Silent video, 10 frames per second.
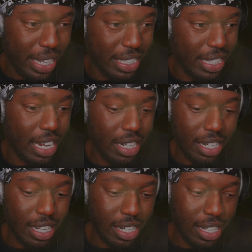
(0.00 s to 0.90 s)

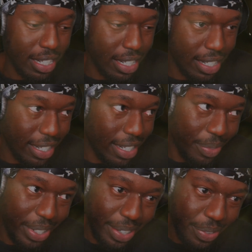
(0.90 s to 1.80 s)
No. We
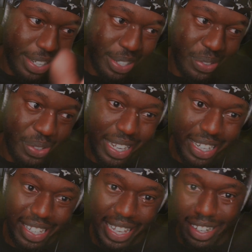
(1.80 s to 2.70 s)
ain't doing any of
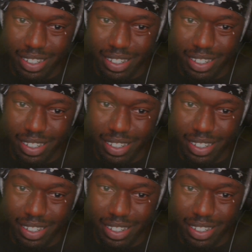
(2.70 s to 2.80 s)
that.